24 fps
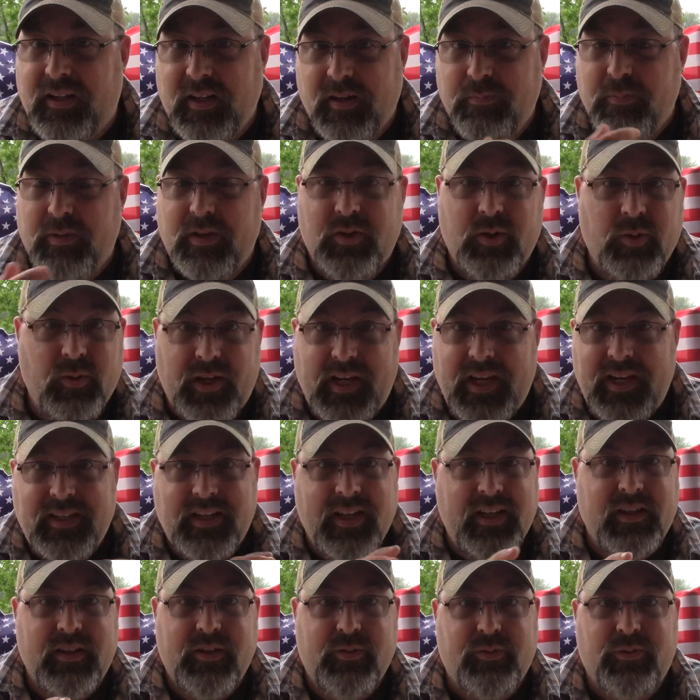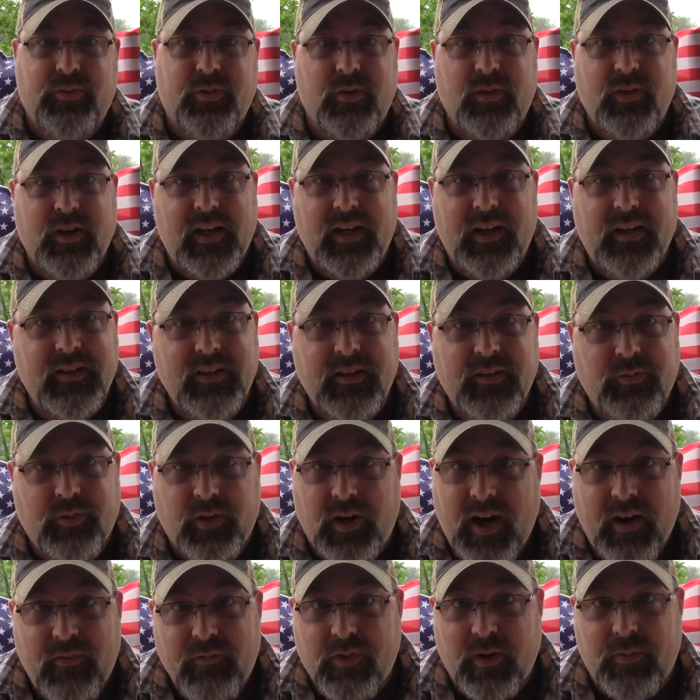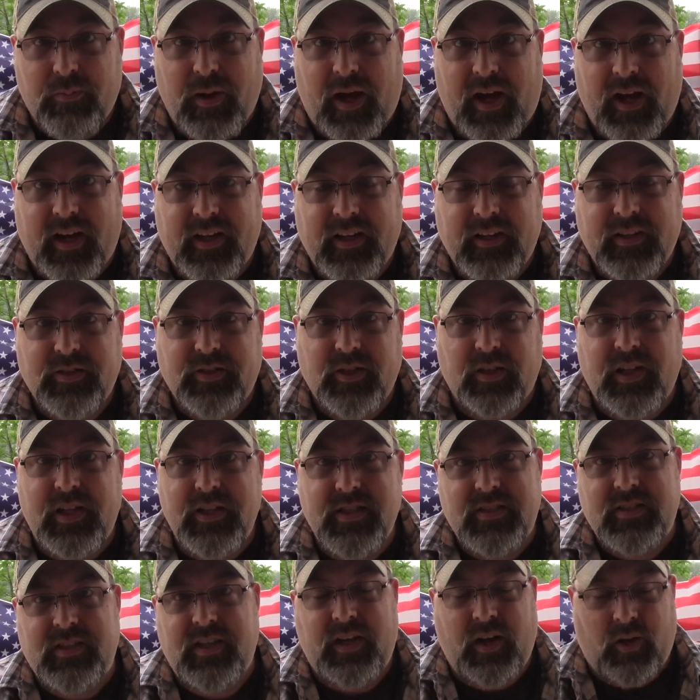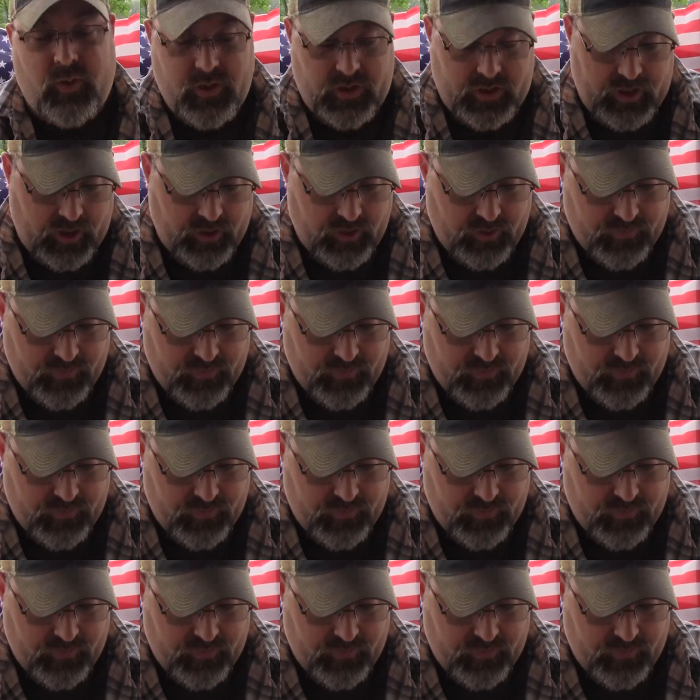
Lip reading: him and do it. He did it for everybody. So let's hit on another